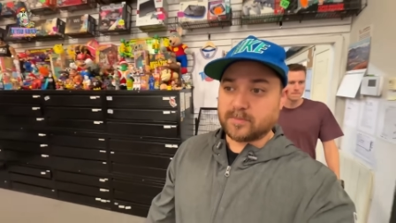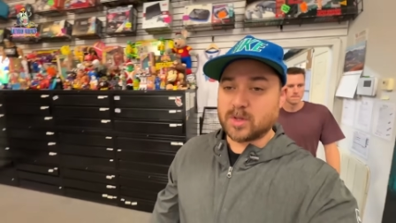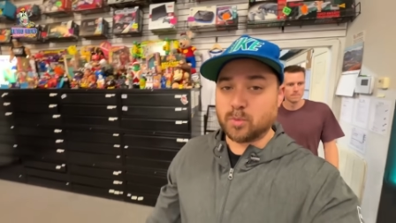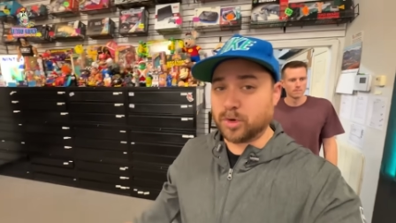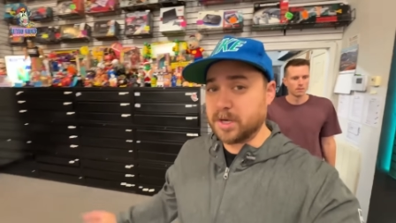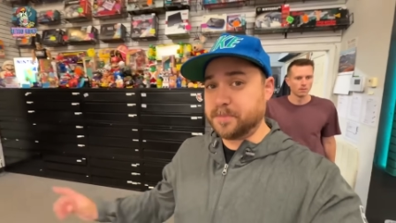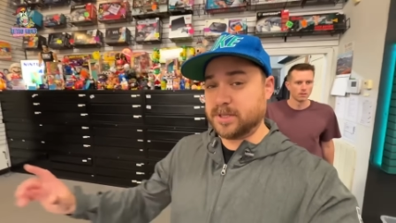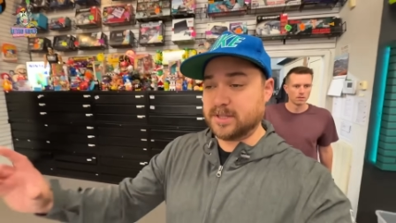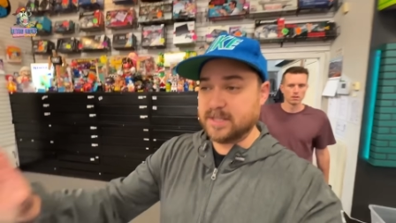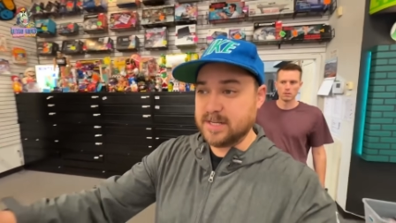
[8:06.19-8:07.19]
we're going to
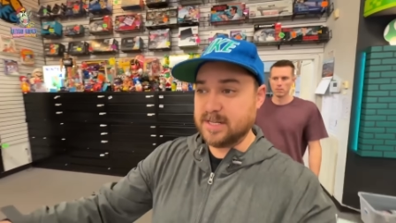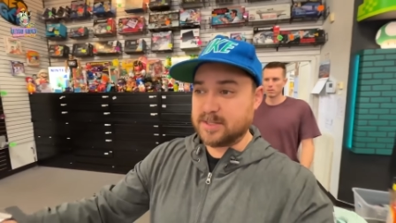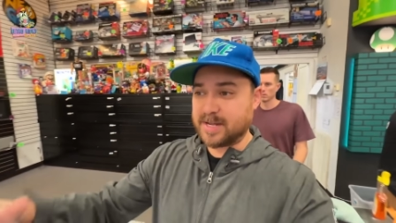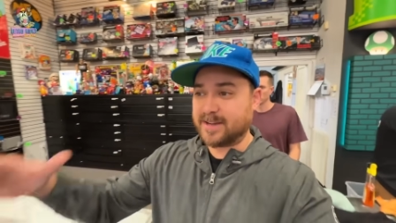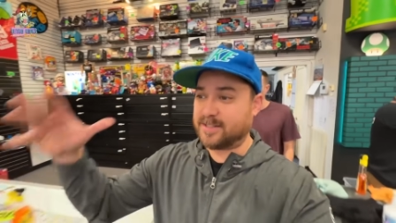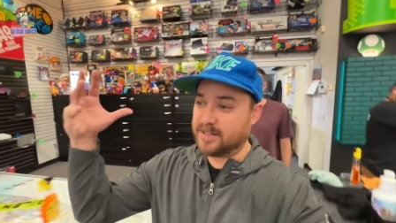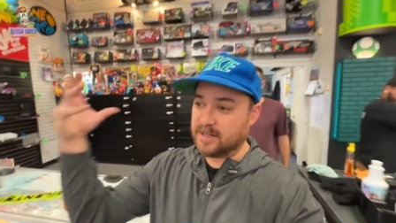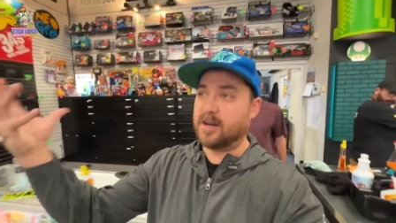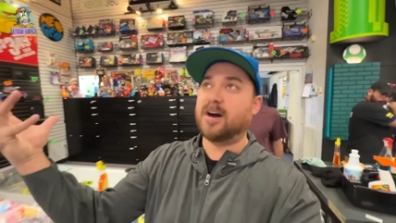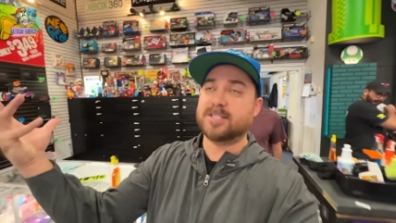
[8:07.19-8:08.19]
put these as the
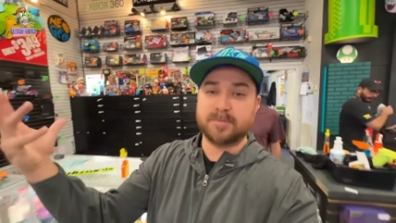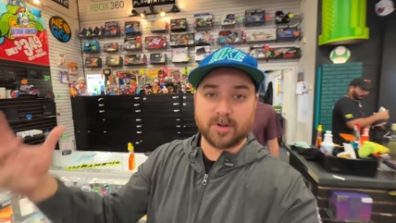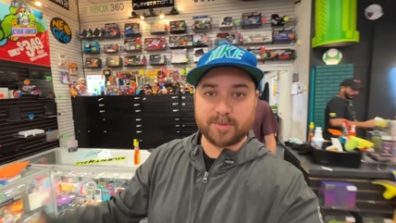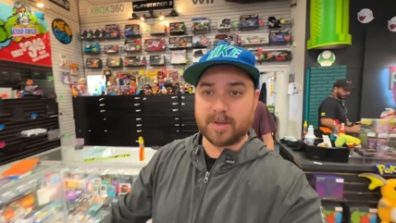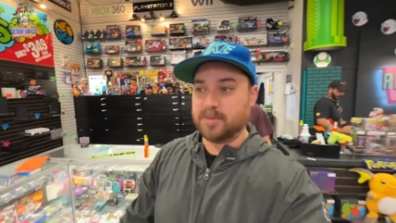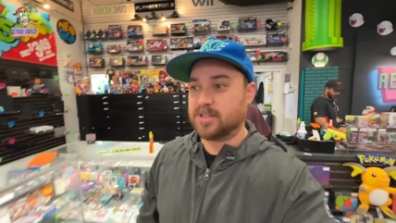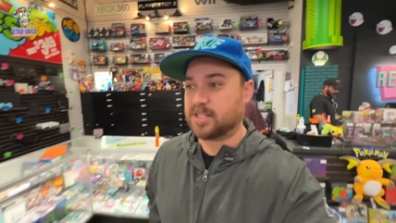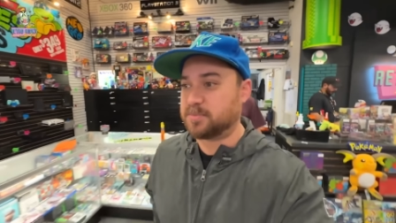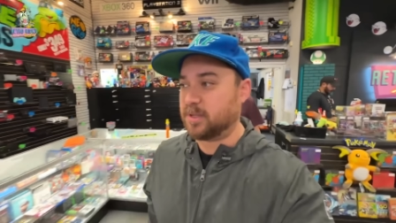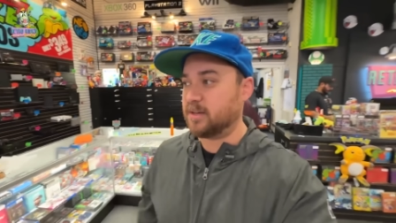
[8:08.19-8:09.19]
awesome Earthbound music
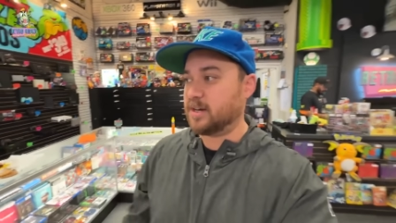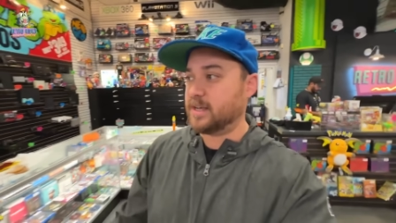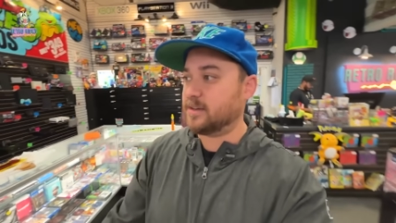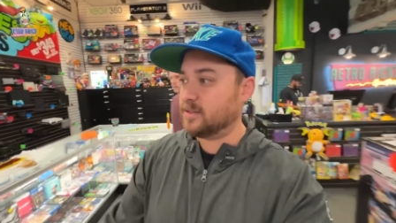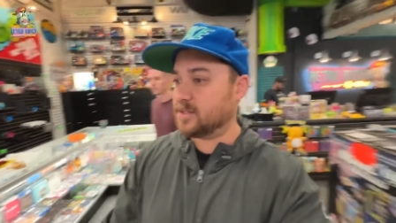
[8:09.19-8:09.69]
is playing right now in